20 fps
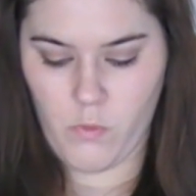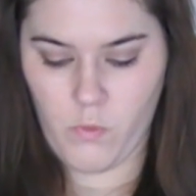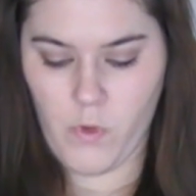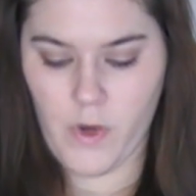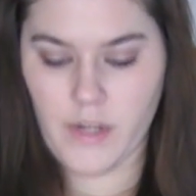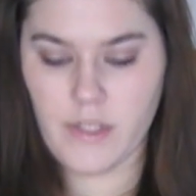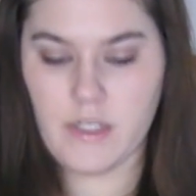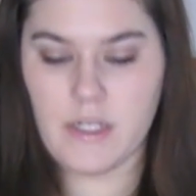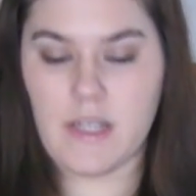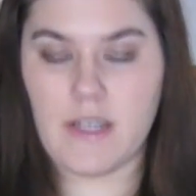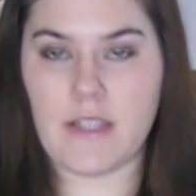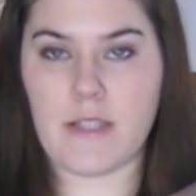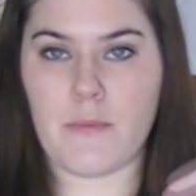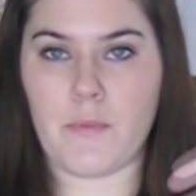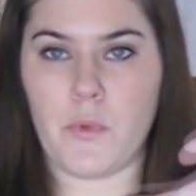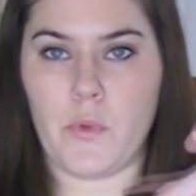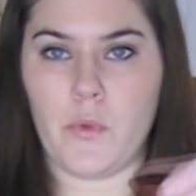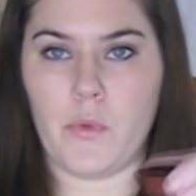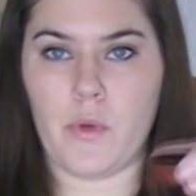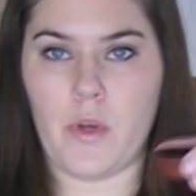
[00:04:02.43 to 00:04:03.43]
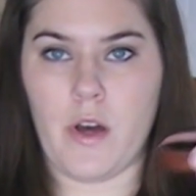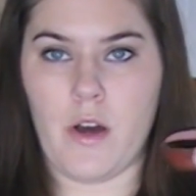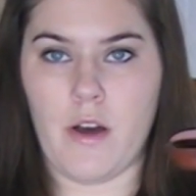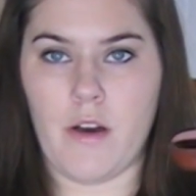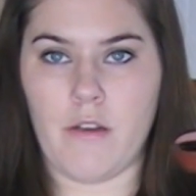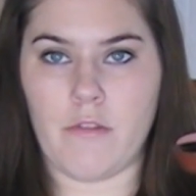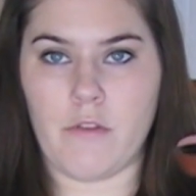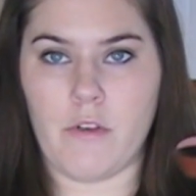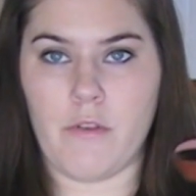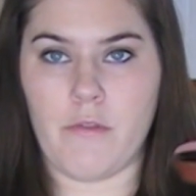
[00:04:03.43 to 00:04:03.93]
1 teaspoon
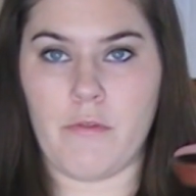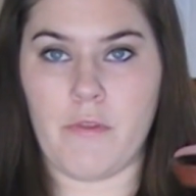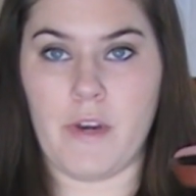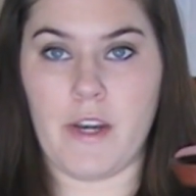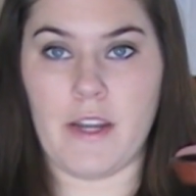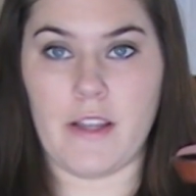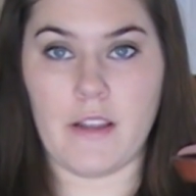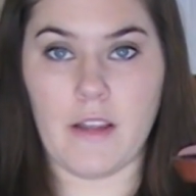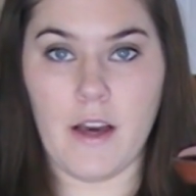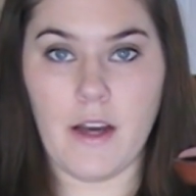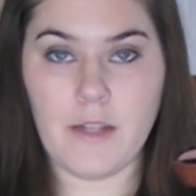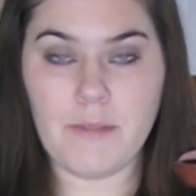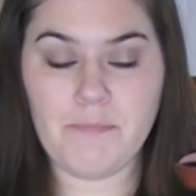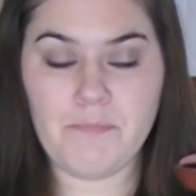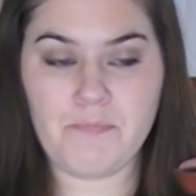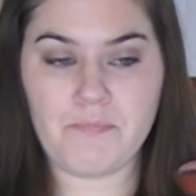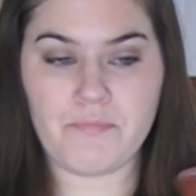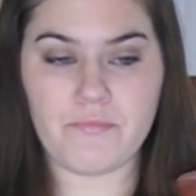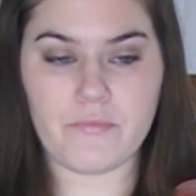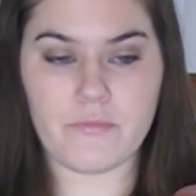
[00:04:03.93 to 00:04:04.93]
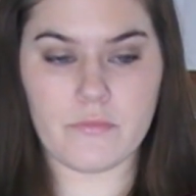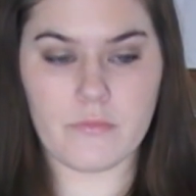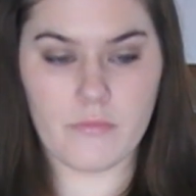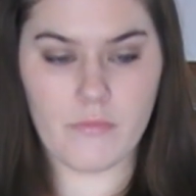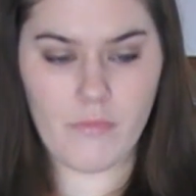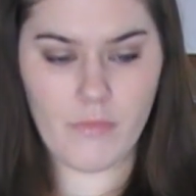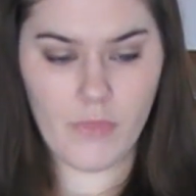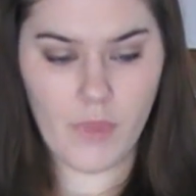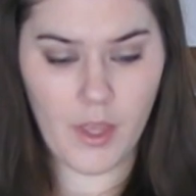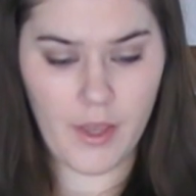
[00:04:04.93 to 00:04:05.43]
of vanilla
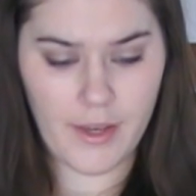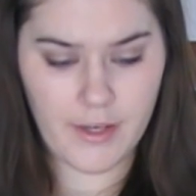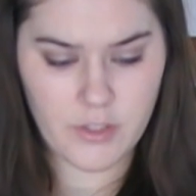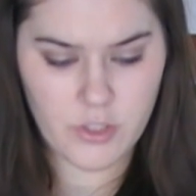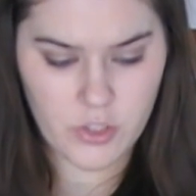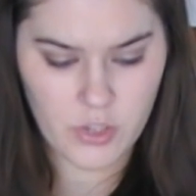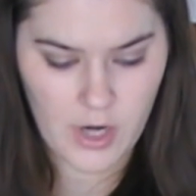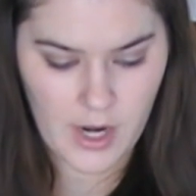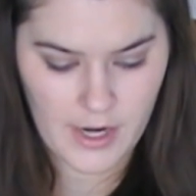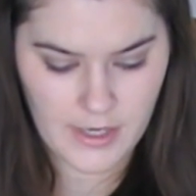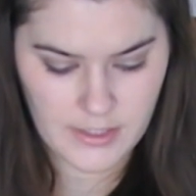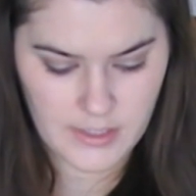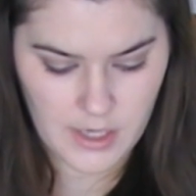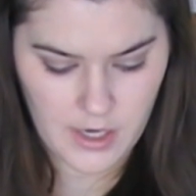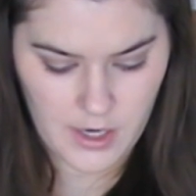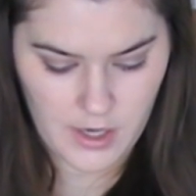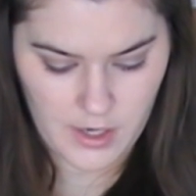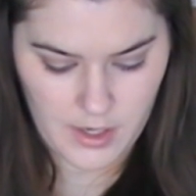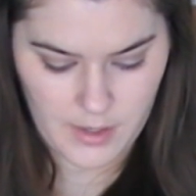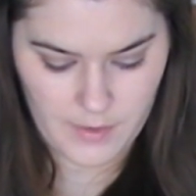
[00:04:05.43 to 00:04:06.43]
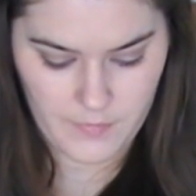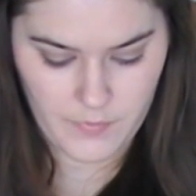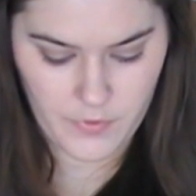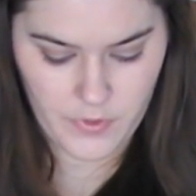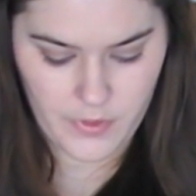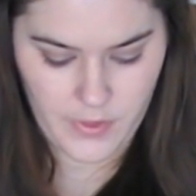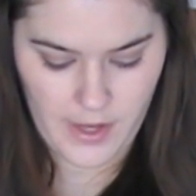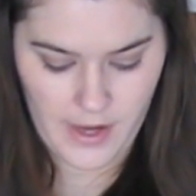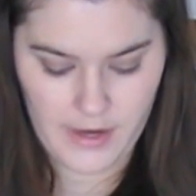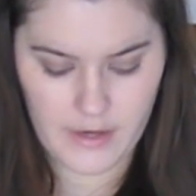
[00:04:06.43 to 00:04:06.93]
extract.
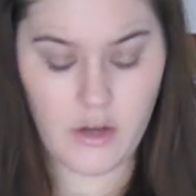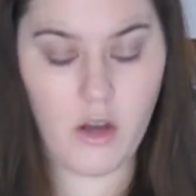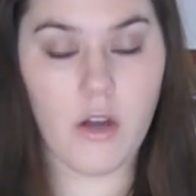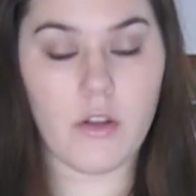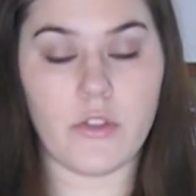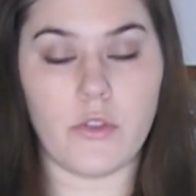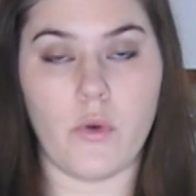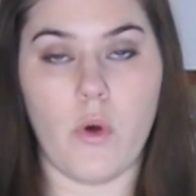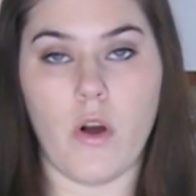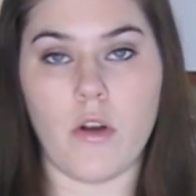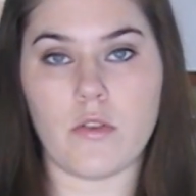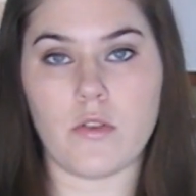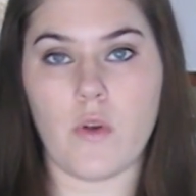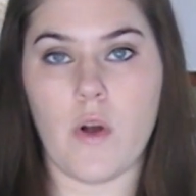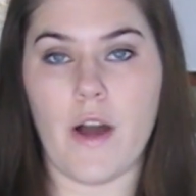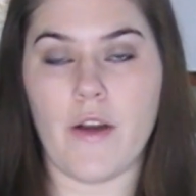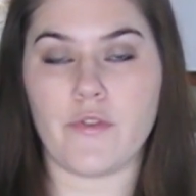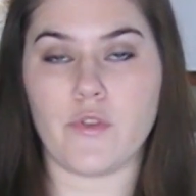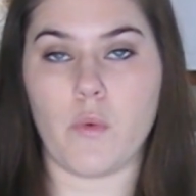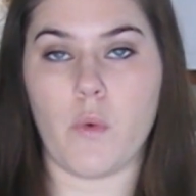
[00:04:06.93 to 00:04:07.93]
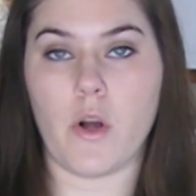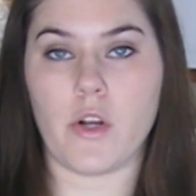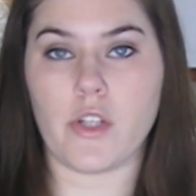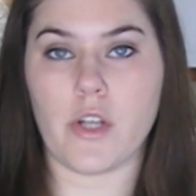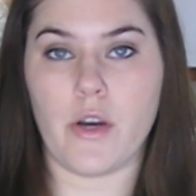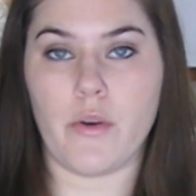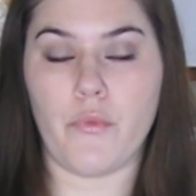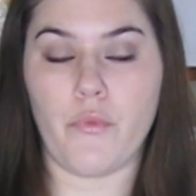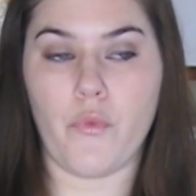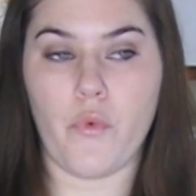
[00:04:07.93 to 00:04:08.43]
That you also have to
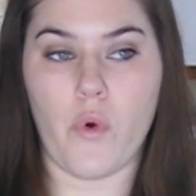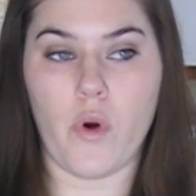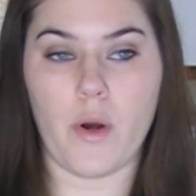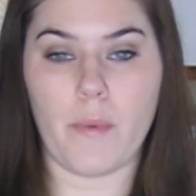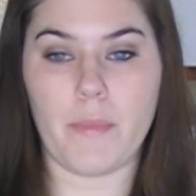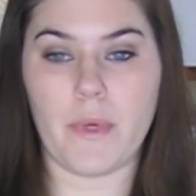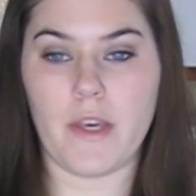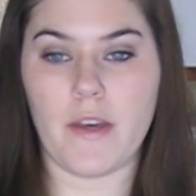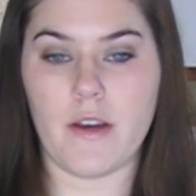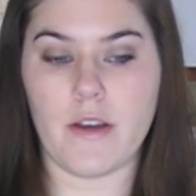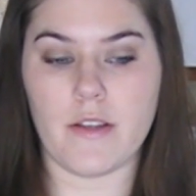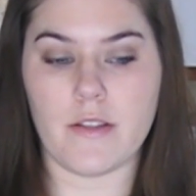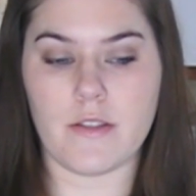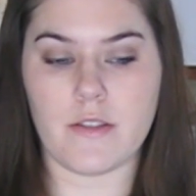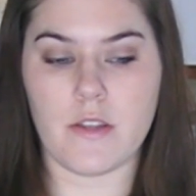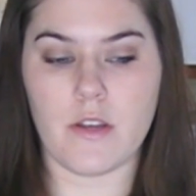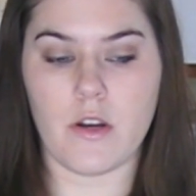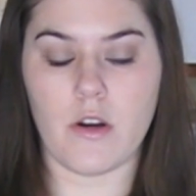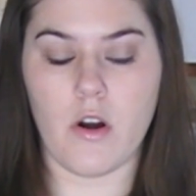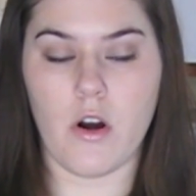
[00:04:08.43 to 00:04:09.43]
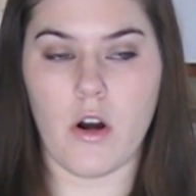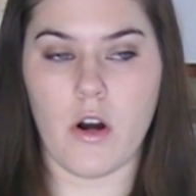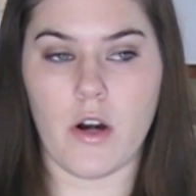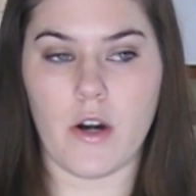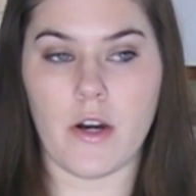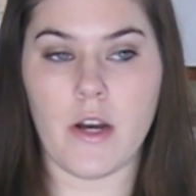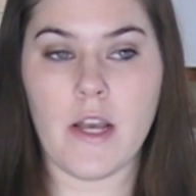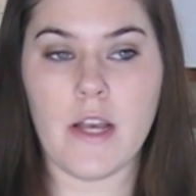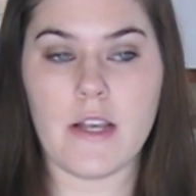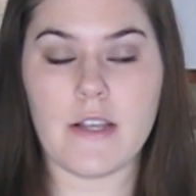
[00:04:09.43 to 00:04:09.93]
watch out for because there
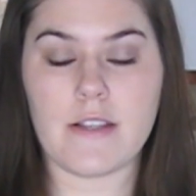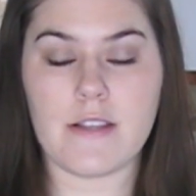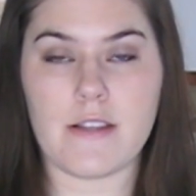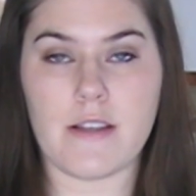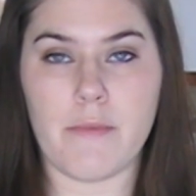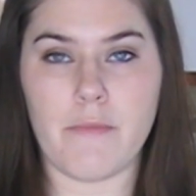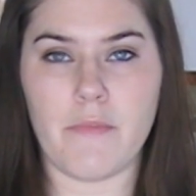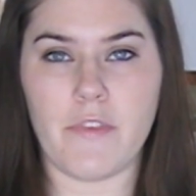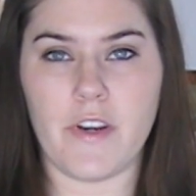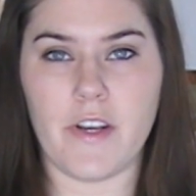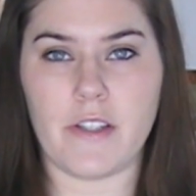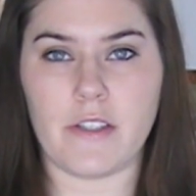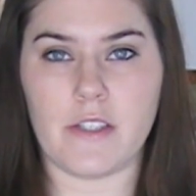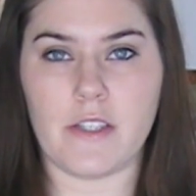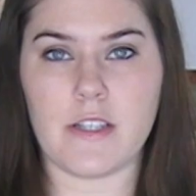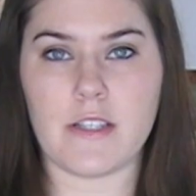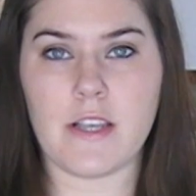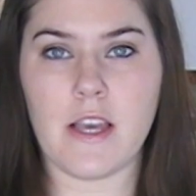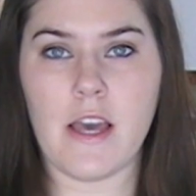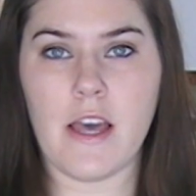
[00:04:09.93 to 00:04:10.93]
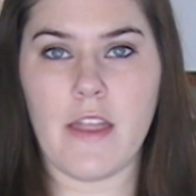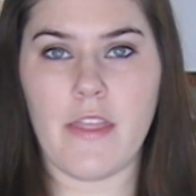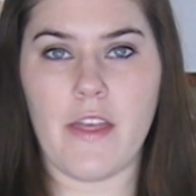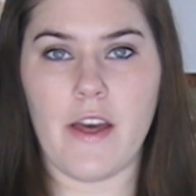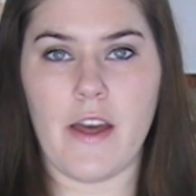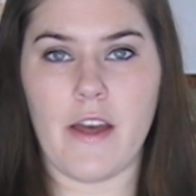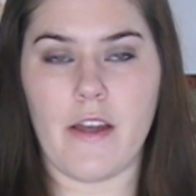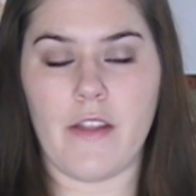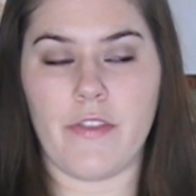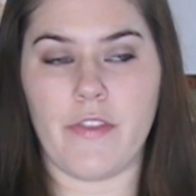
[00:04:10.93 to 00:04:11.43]
are some vanillas
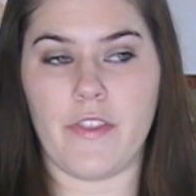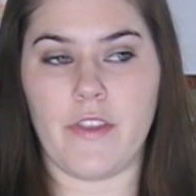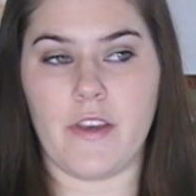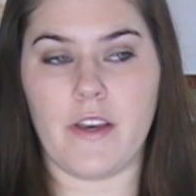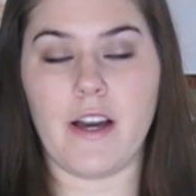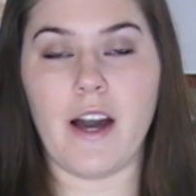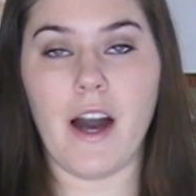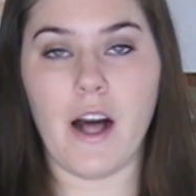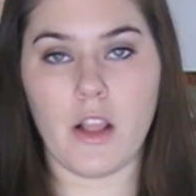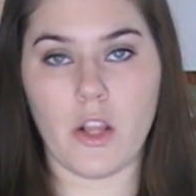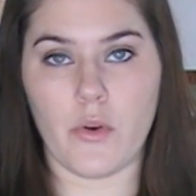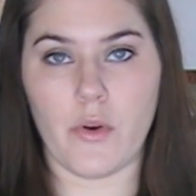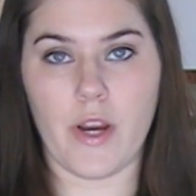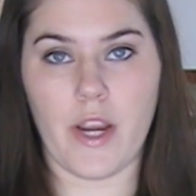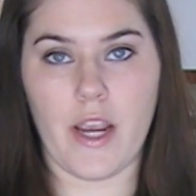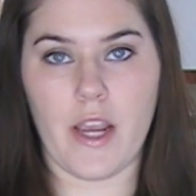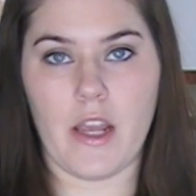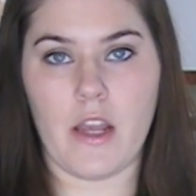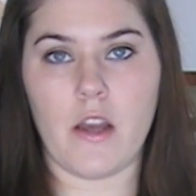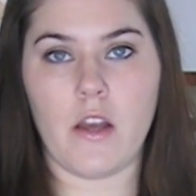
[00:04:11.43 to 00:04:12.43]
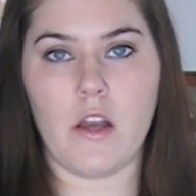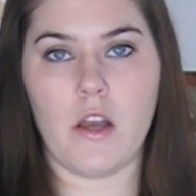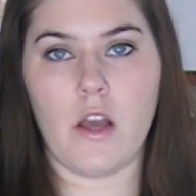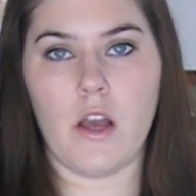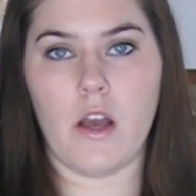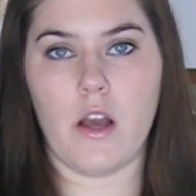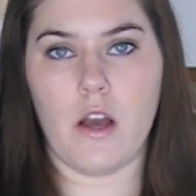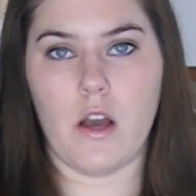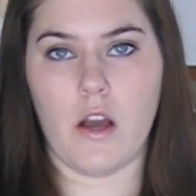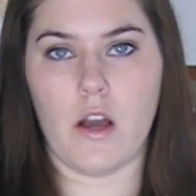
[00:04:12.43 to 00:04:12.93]
that the coloring
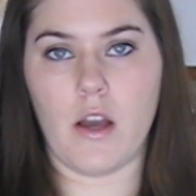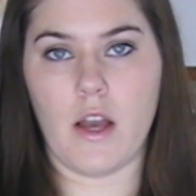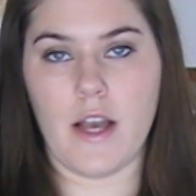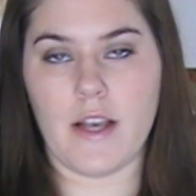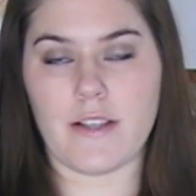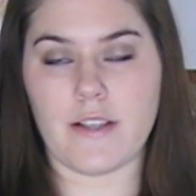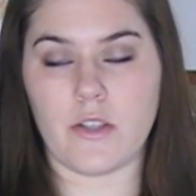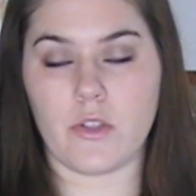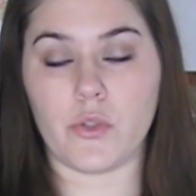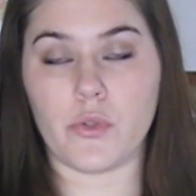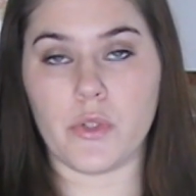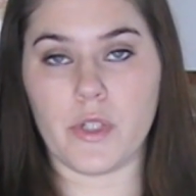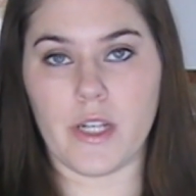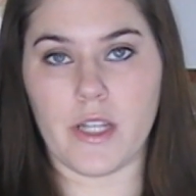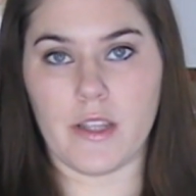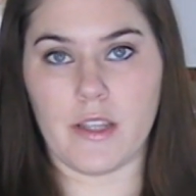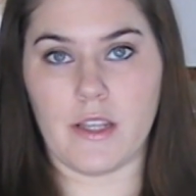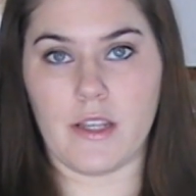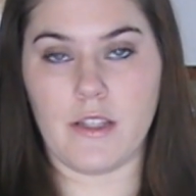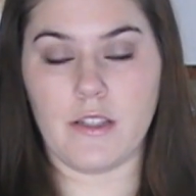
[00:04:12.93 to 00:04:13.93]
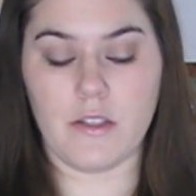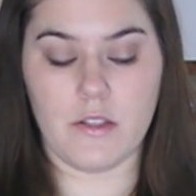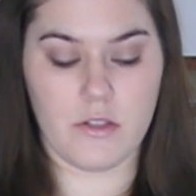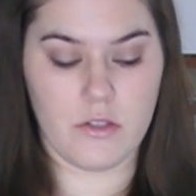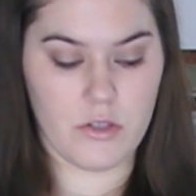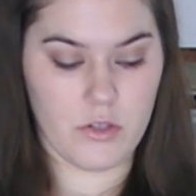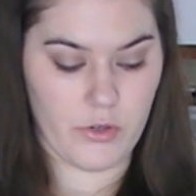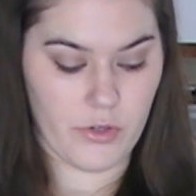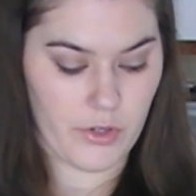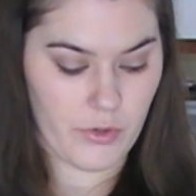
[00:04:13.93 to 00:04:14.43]
has gluten in it,
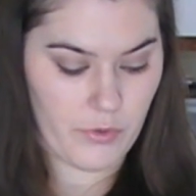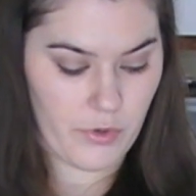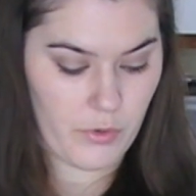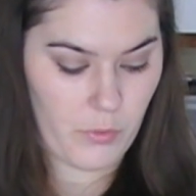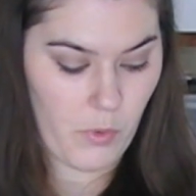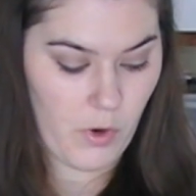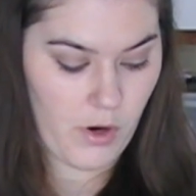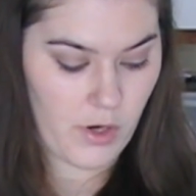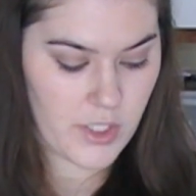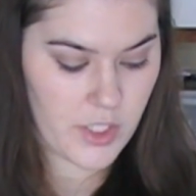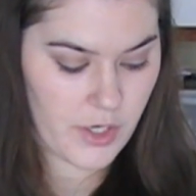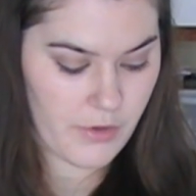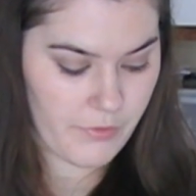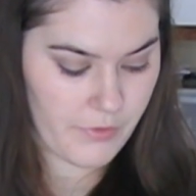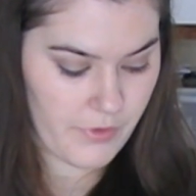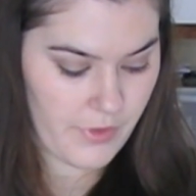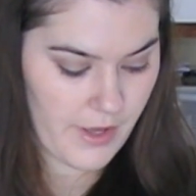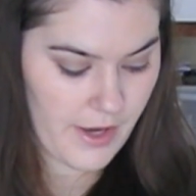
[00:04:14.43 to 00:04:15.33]
so you're going to watch out for